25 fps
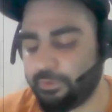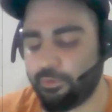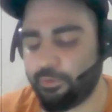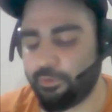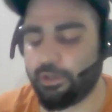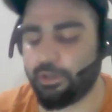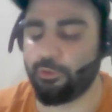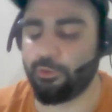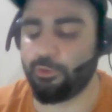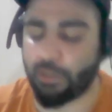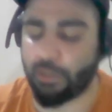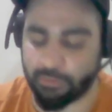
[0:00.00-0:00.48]

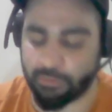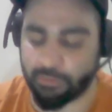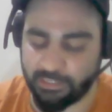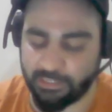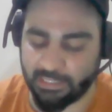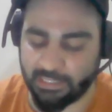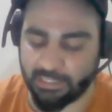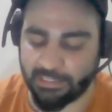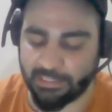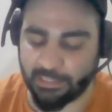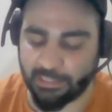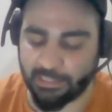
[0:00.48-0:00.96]
You now see
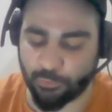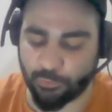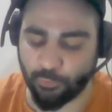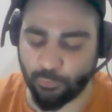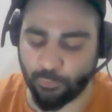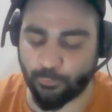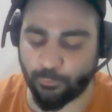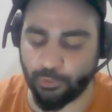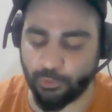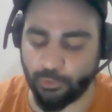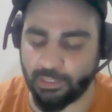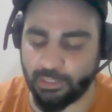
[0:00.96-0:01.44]
that there are two
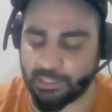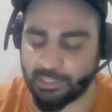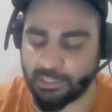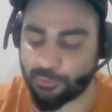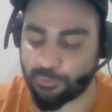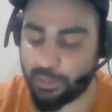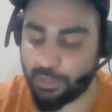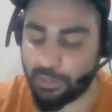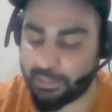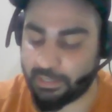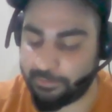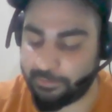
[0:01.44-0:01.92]
folders to
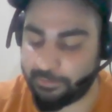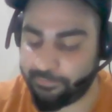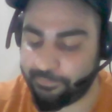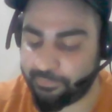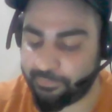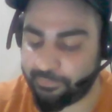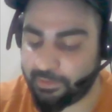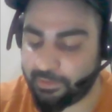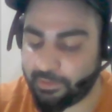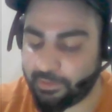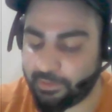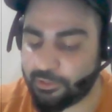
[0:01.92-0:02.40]
it.
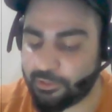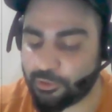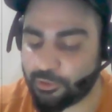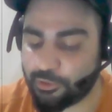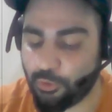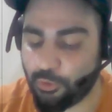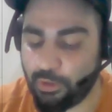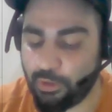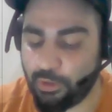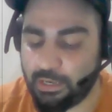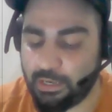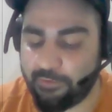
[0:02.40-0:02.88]

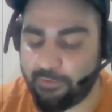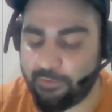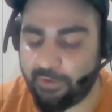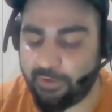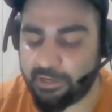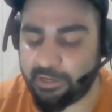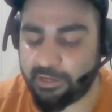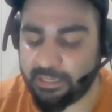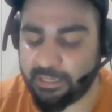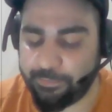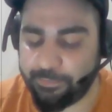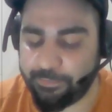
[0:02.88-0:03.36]
So
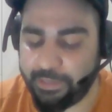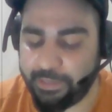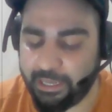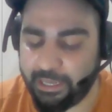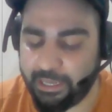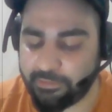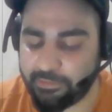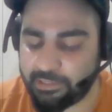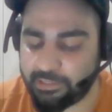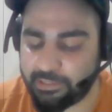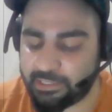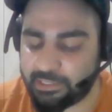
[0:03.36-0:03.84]
function
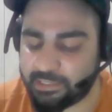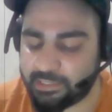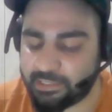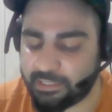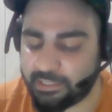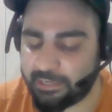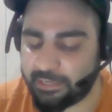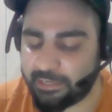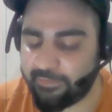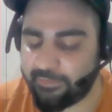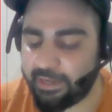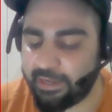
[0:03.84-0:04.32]
behaves in a
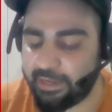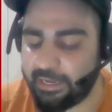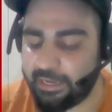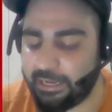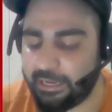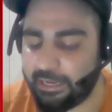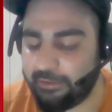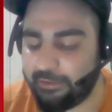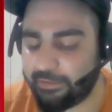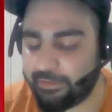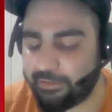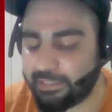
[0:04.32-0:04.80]
certain way
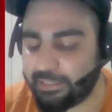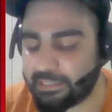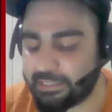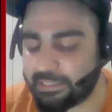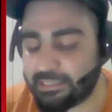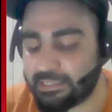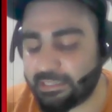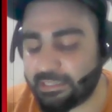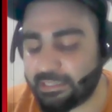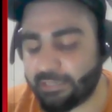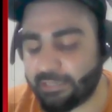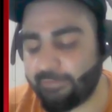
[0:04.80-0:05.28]
when there is a
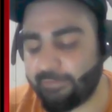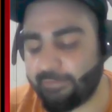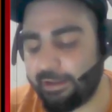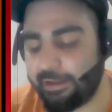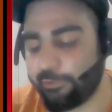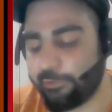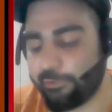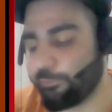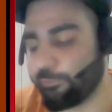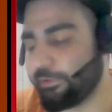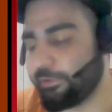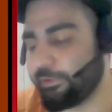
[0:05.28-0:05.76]
certain value.